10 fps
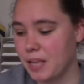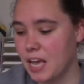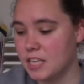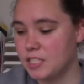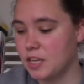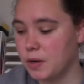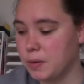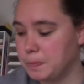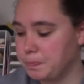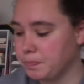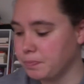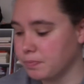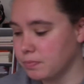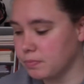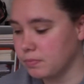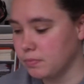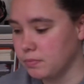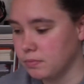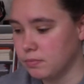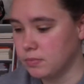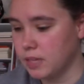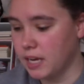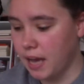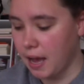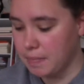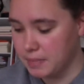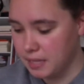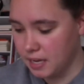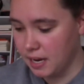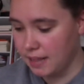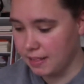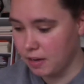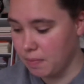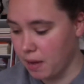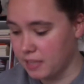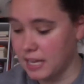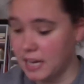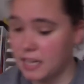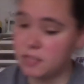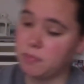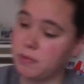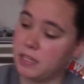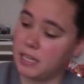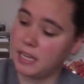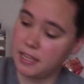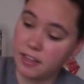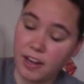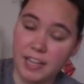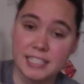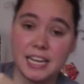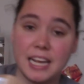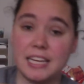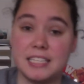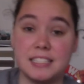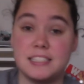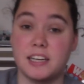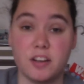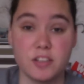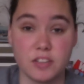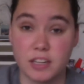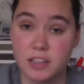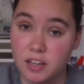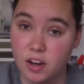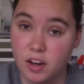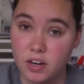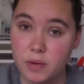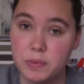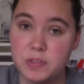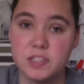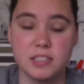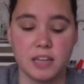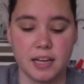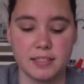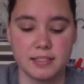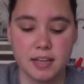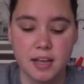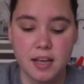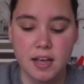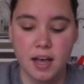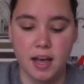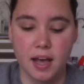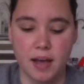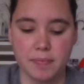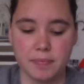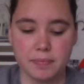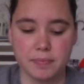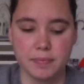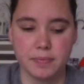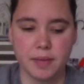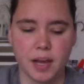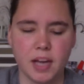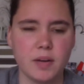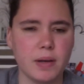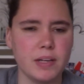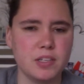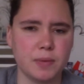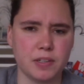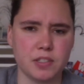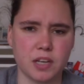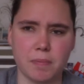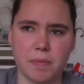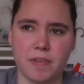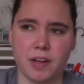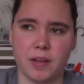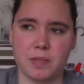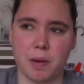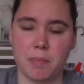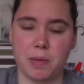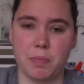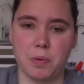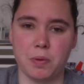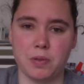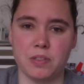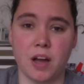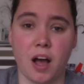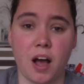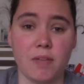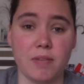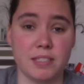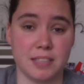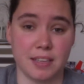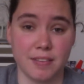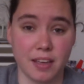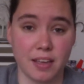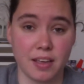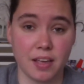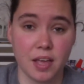So it comes in a little box, and it's really, there isn't any stickers or anything on it, which is nice. I know I just watched a couple videos about people not receiving